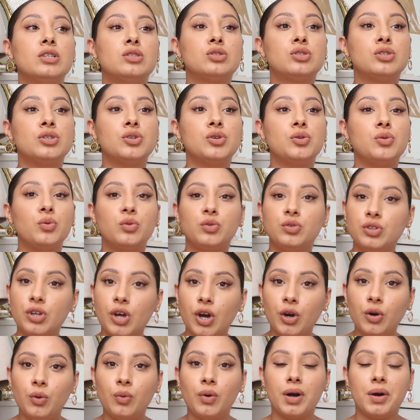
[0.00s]
to
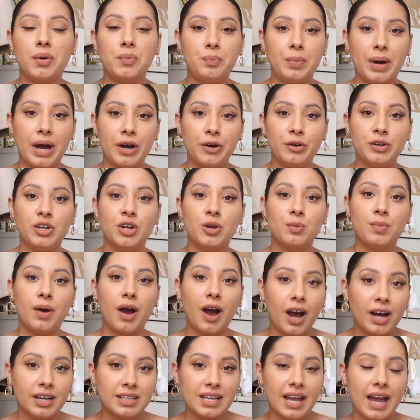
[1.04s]
know about your
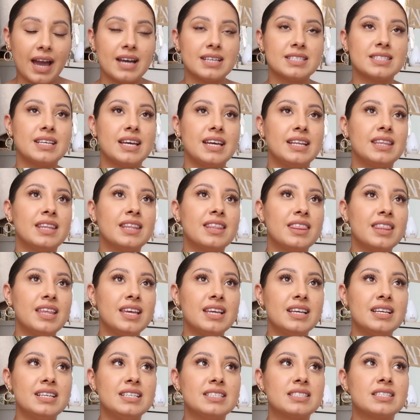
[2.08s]
podcast. And the
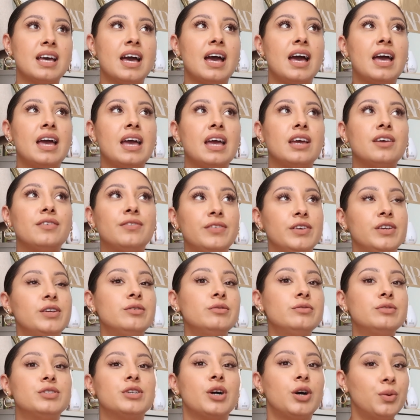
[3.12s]
thing is, if
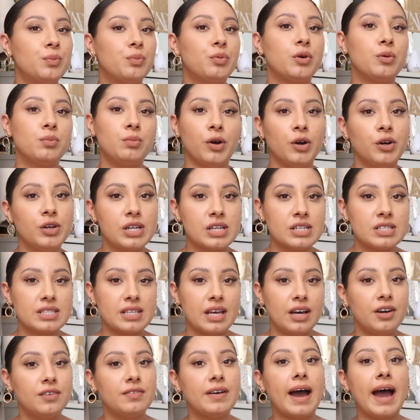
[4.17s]
you don't promote
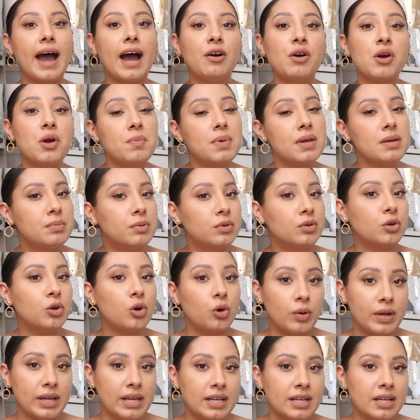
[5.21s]
yourself, how are people
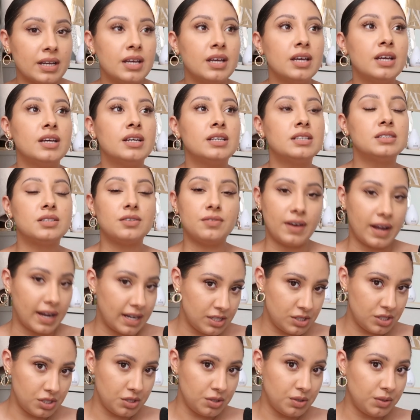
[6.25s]
going to
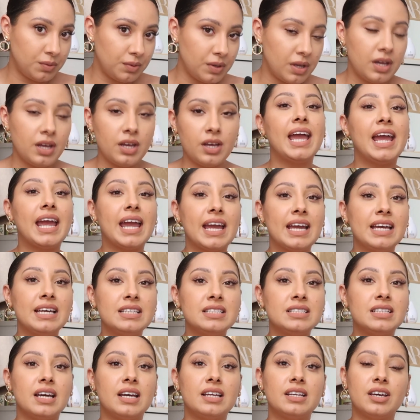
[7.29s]
find you?
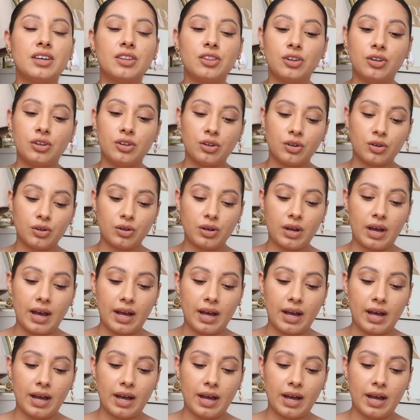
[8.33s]
And another